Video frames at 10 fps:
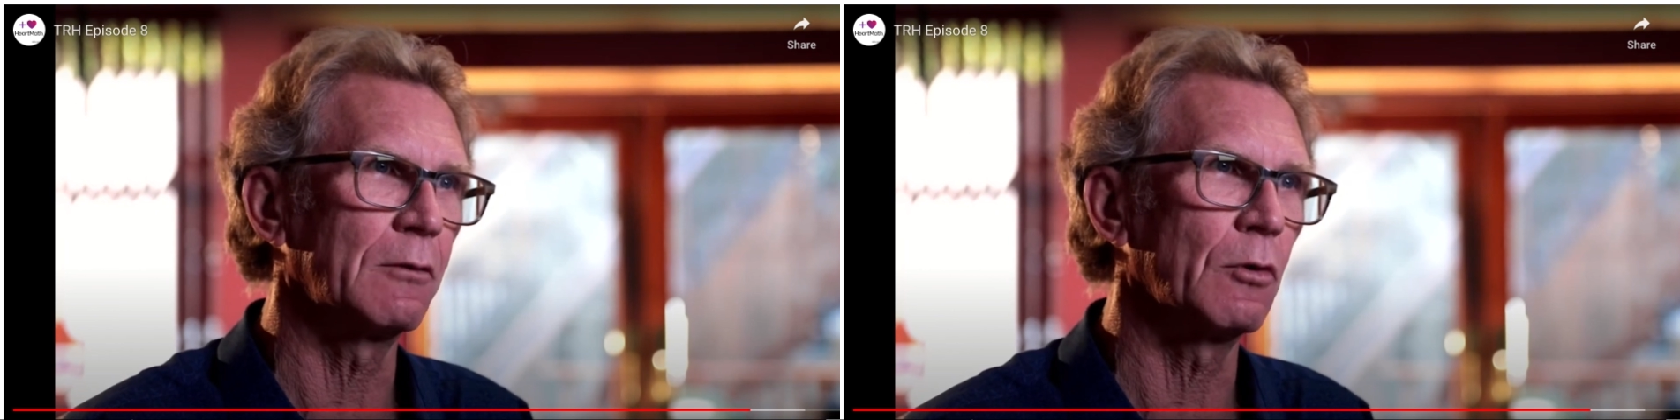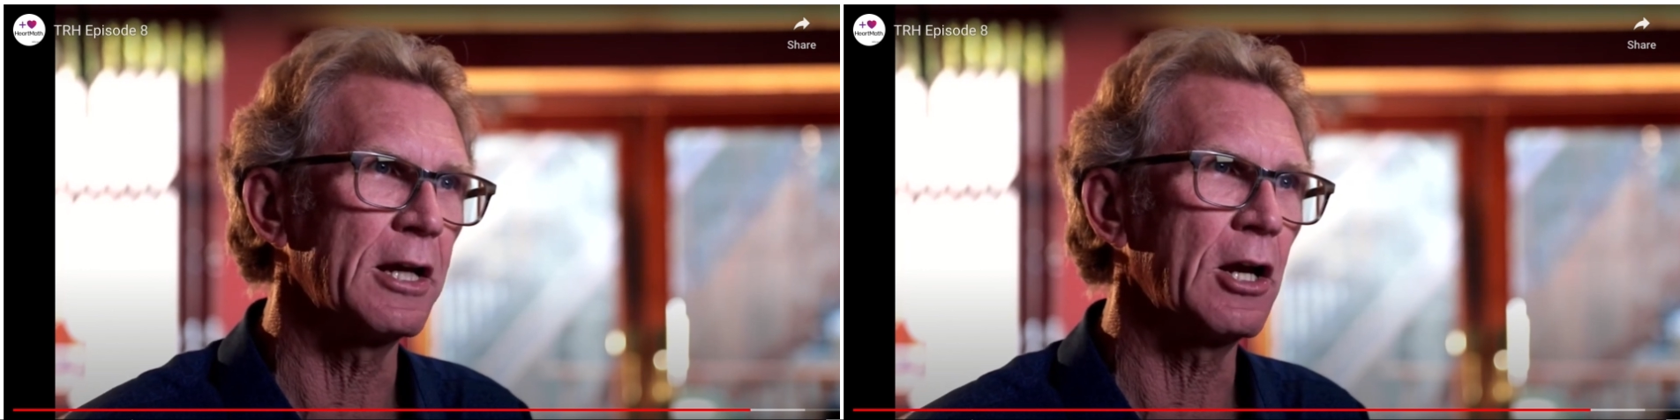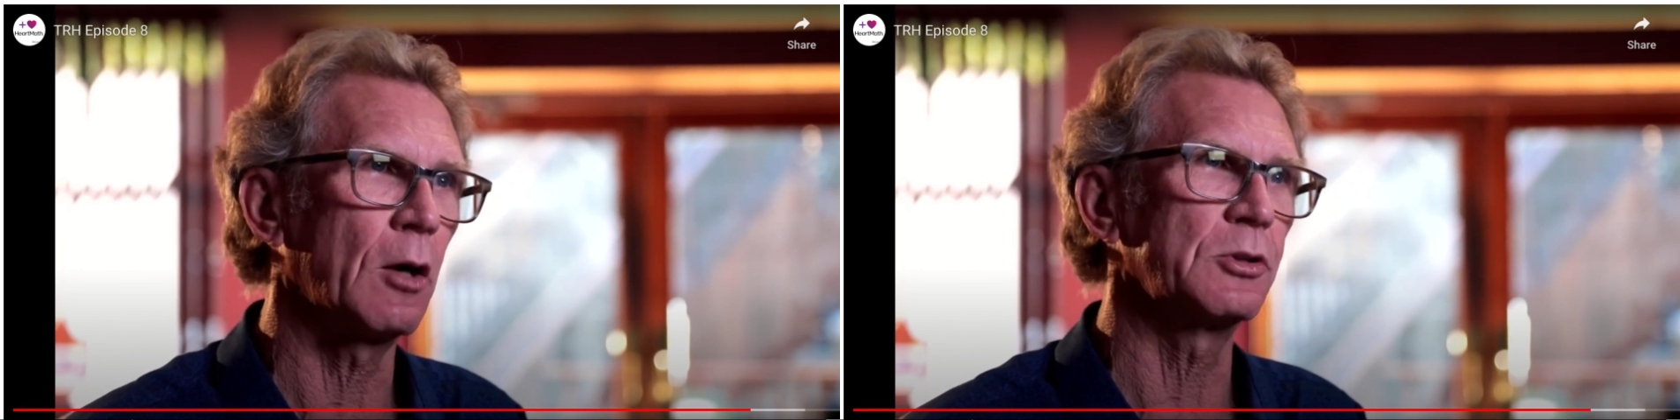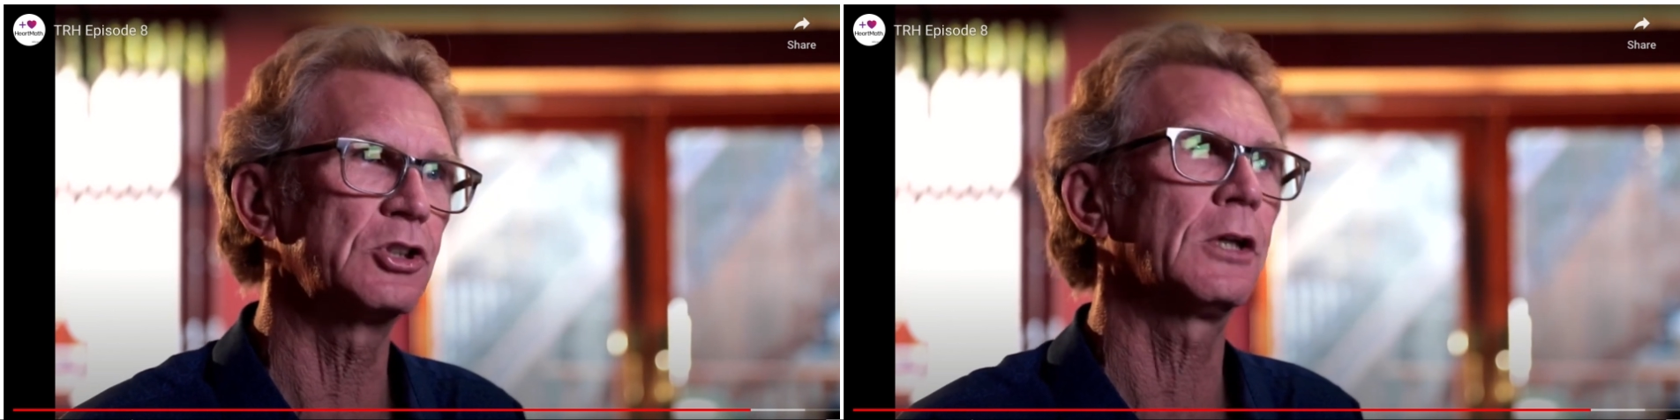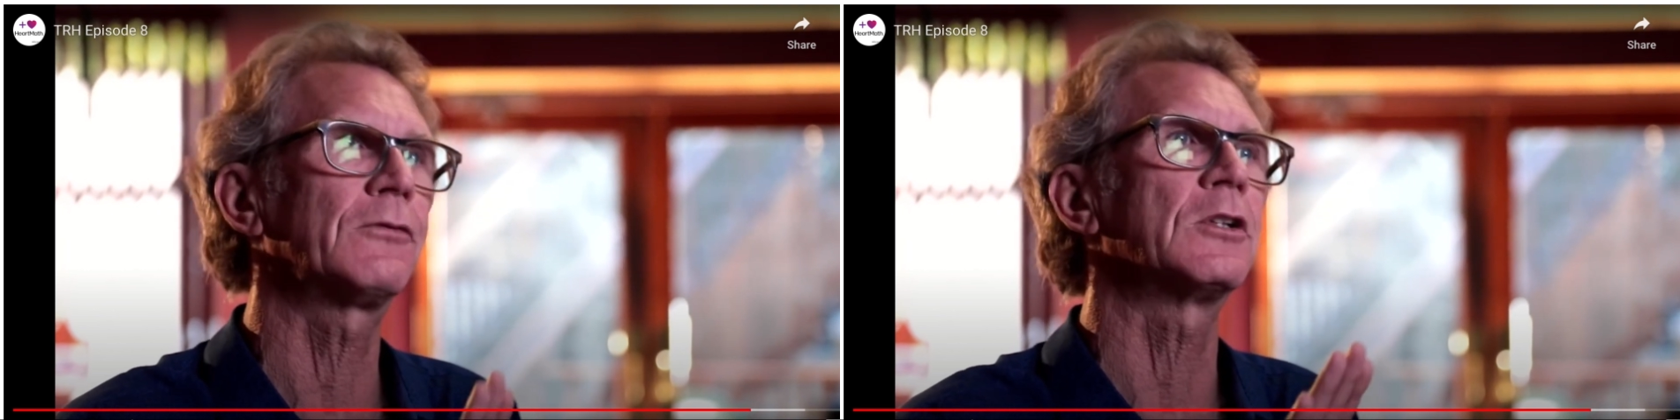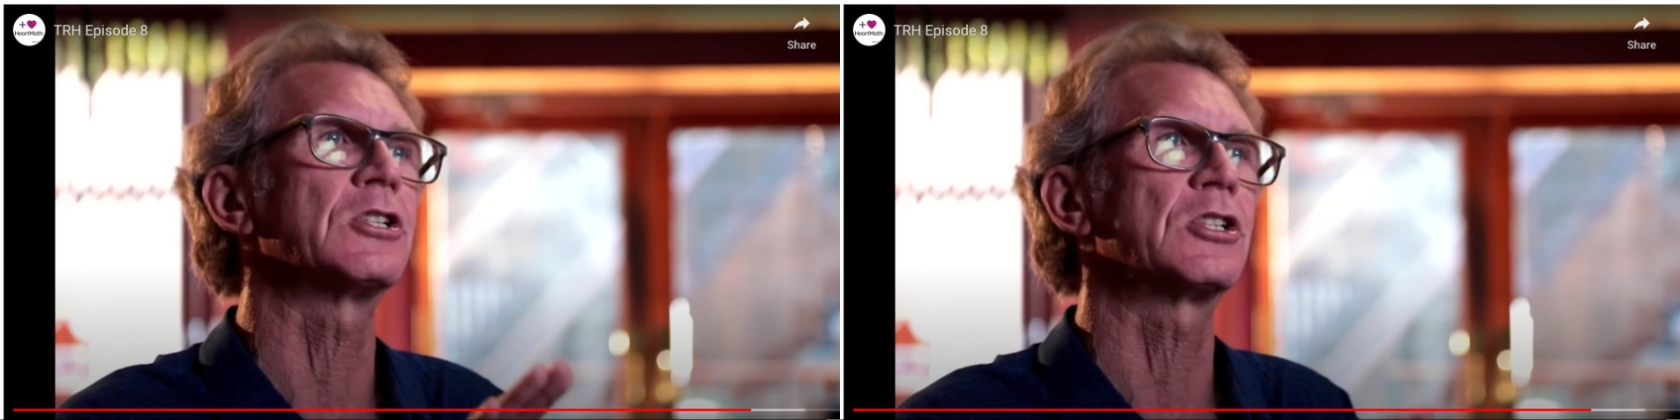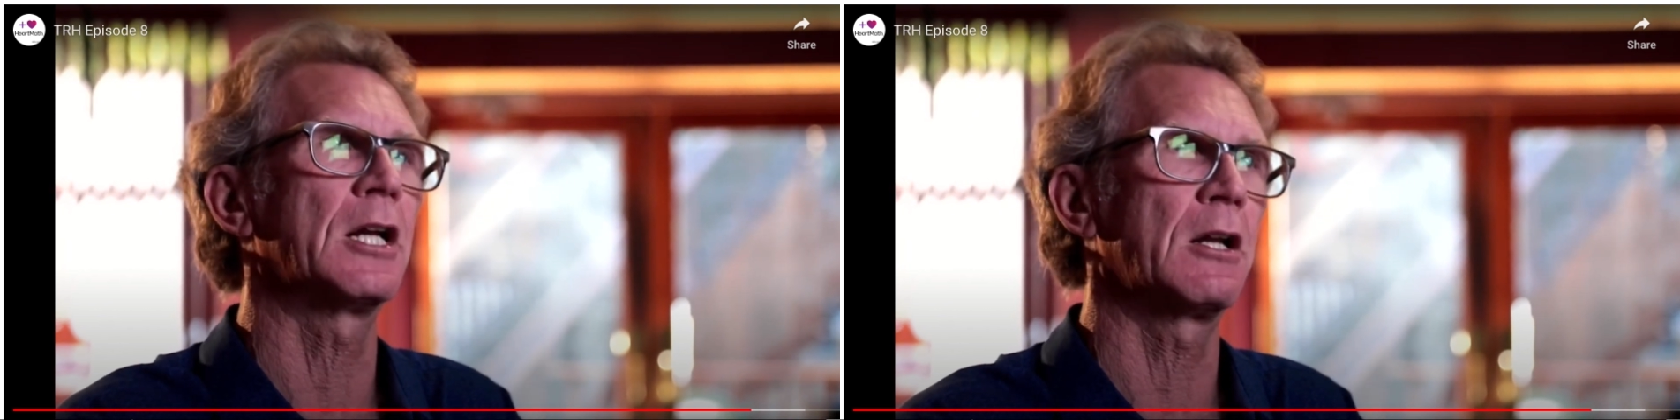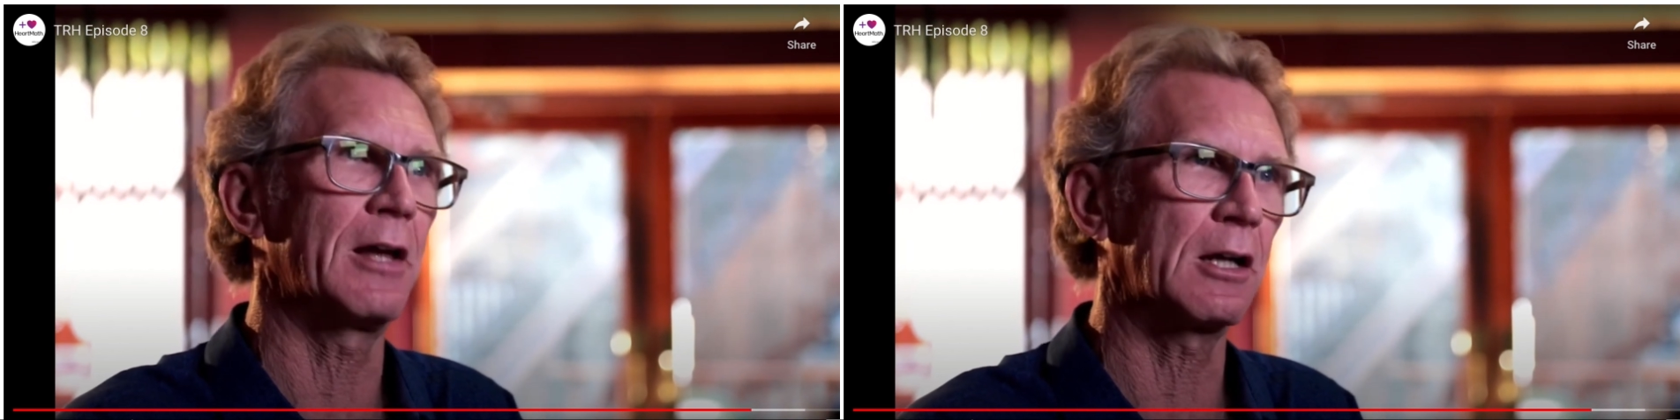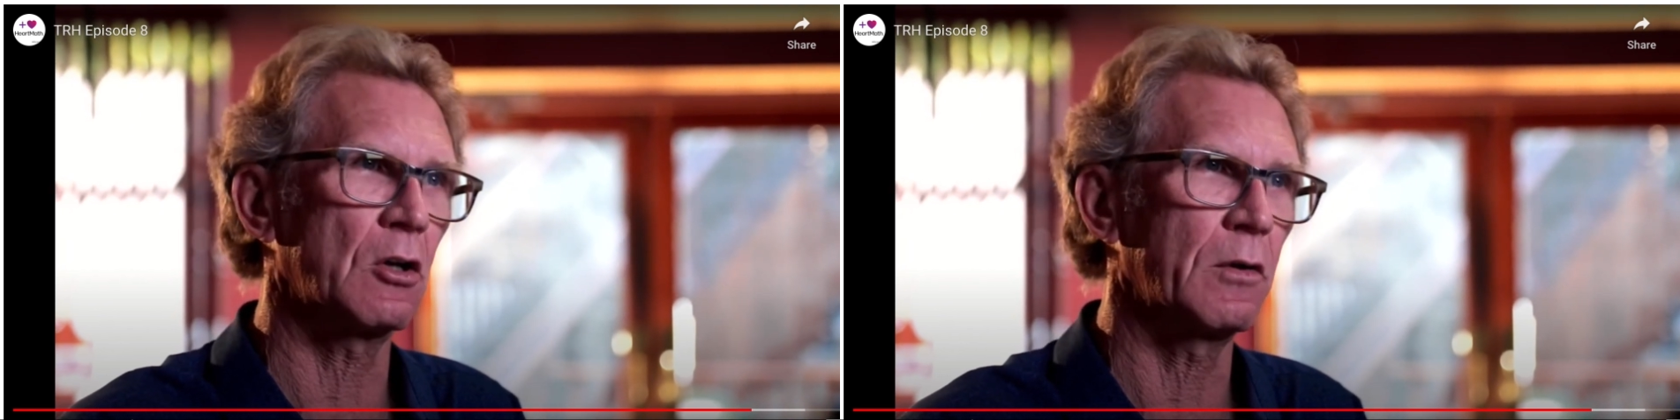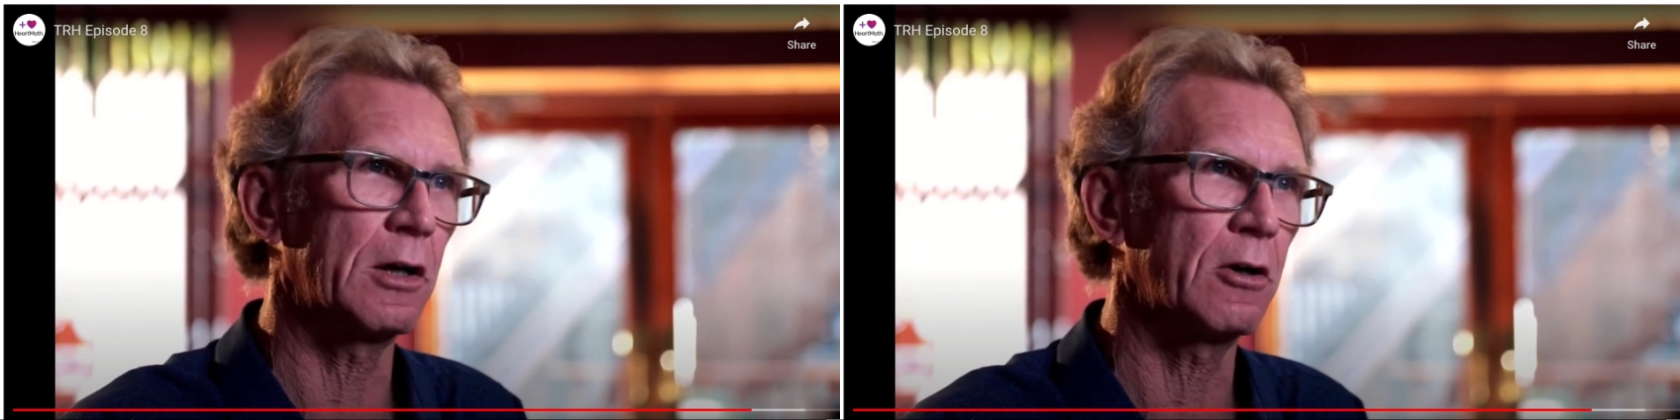and really helps shift us into that
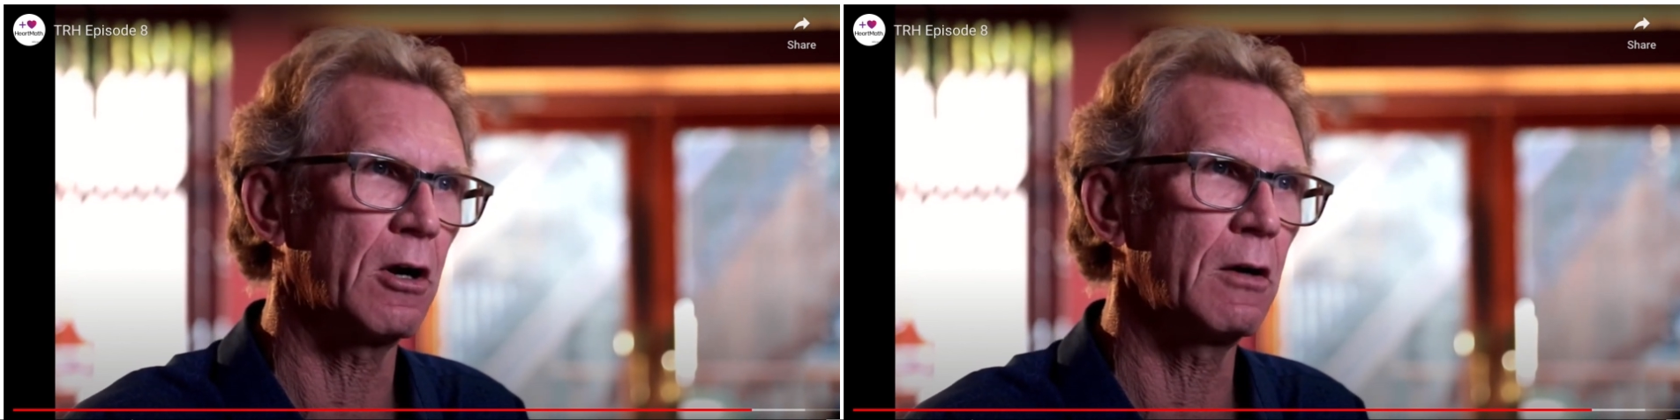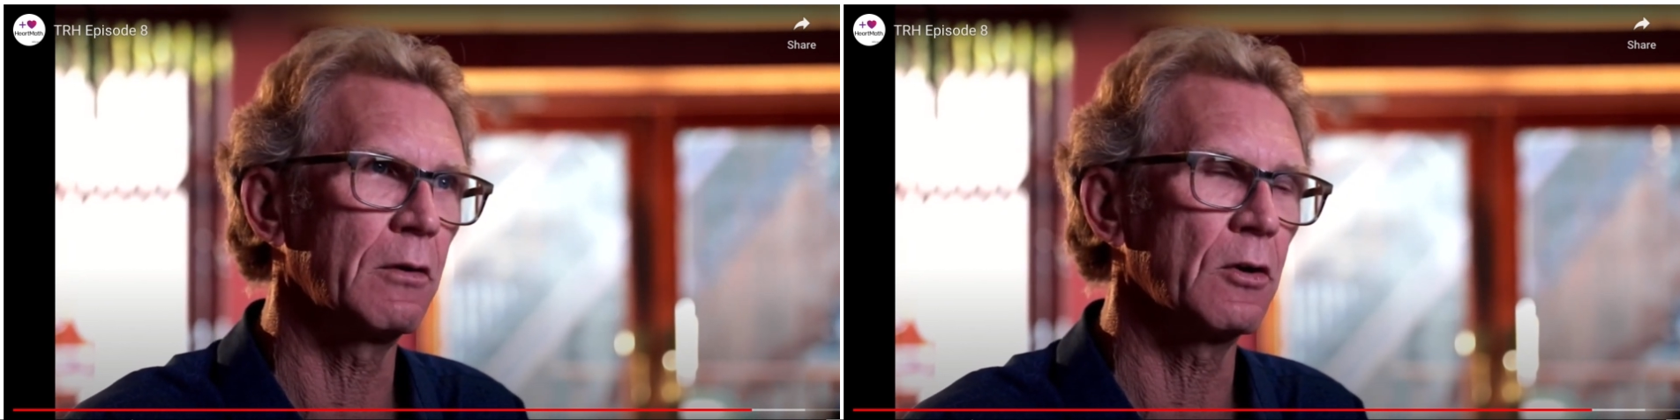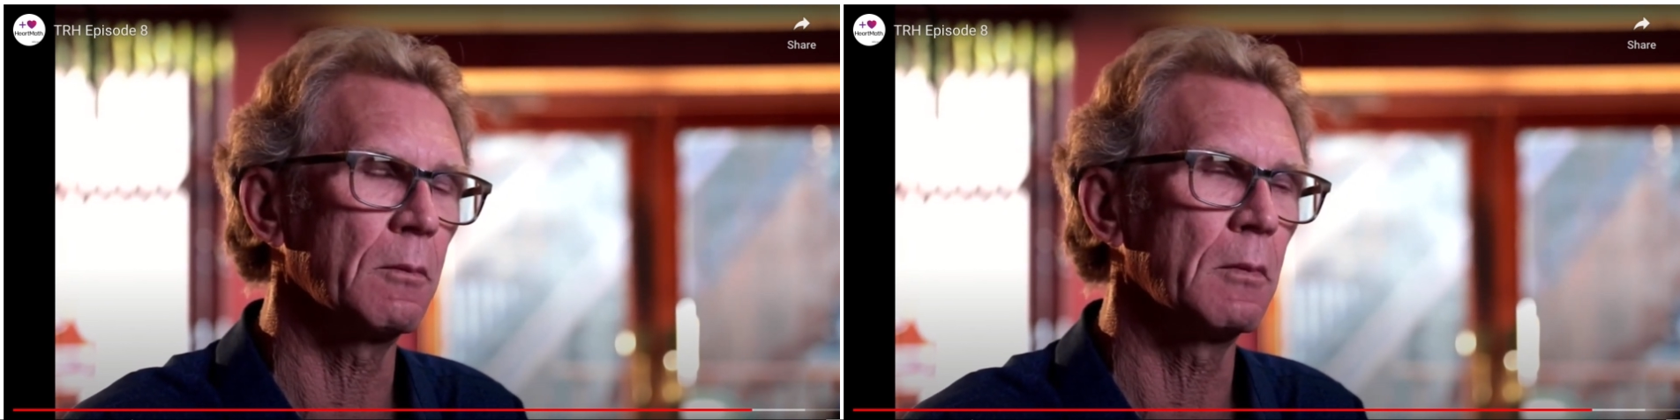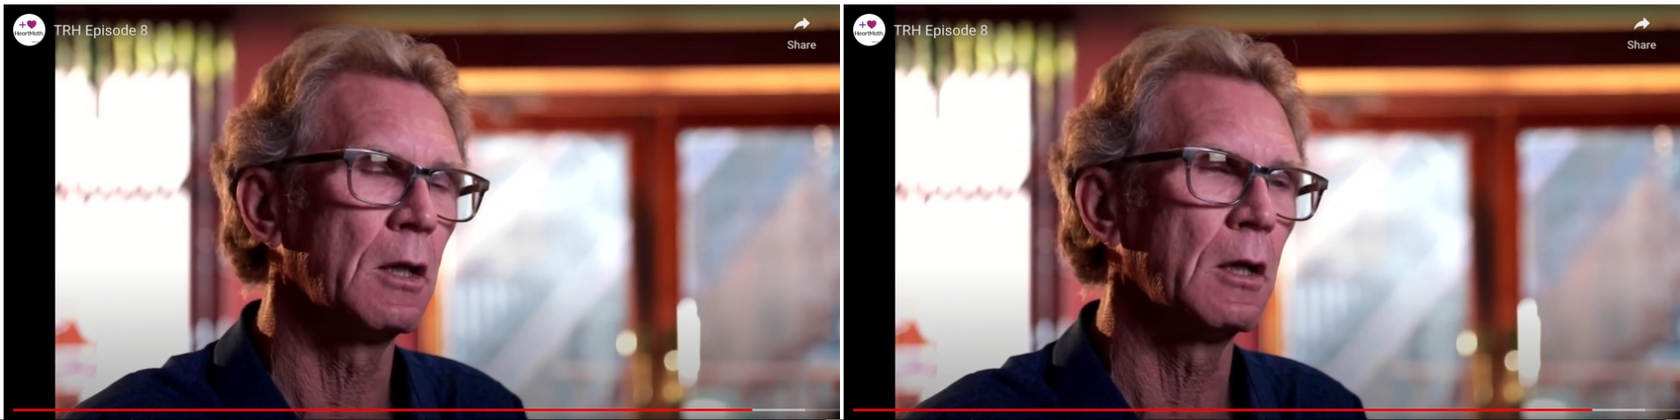coherent heart rhythm.